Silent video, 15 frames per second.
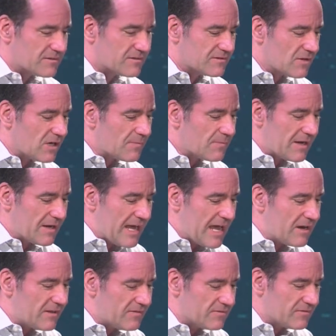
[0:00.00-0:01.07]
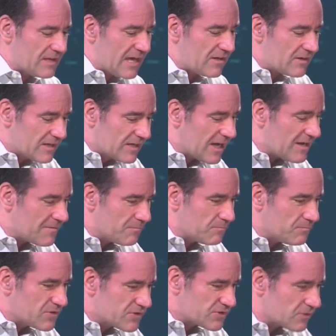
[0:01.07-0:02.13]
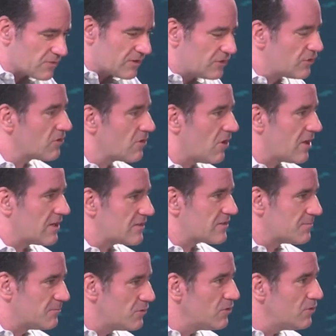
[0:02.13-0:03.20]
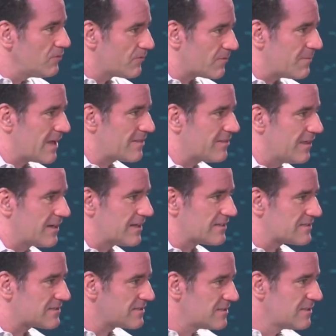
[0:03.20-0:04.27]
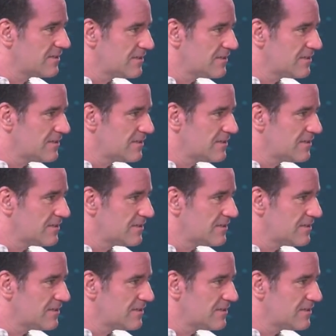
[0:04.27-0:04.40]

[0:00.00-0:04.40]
talk about how did God stir in your heart to move from athletics